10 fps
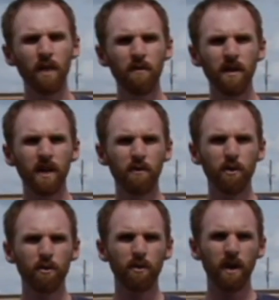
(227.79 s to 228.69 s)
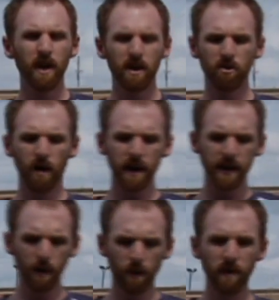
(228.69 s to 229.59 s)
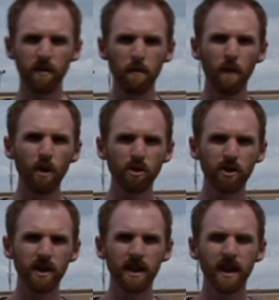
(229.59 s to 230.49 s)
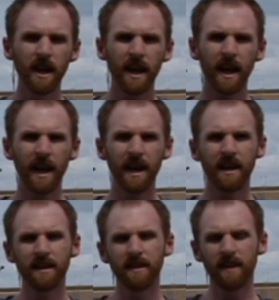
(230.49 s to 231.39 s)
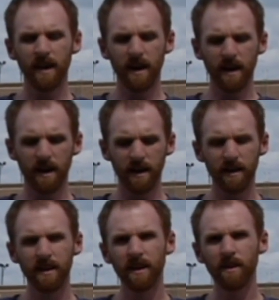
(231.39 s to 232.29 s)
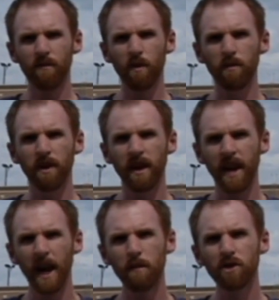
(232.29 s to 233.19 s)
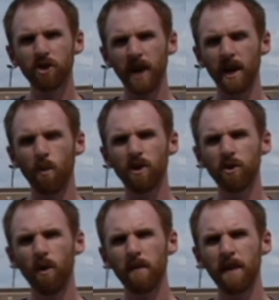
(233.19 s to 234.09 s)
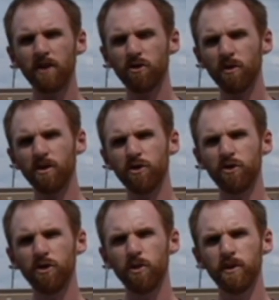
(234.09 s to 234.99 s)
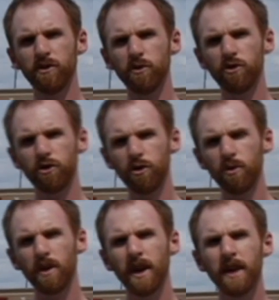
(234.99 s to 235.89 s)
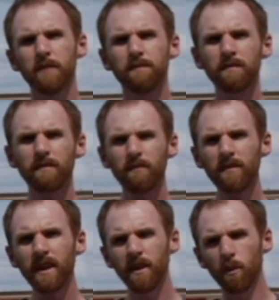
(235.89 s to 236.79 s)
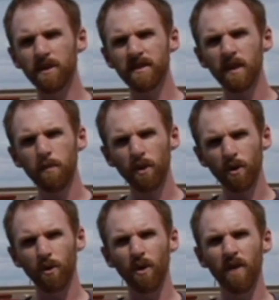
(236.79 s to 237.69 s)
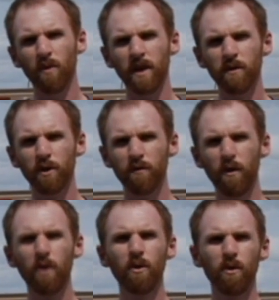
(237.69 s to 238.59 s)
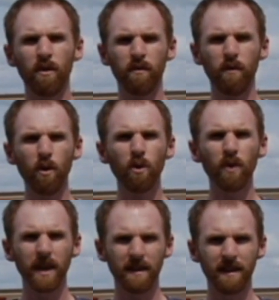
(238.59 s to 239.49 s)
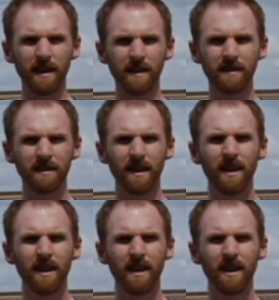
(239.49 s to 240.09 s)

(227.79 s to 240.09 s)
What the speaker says: if you're trying to get rid of the motion from the camera shake, what you want to make sure that you do is you shoot the reciprocal of whatever your focal length is.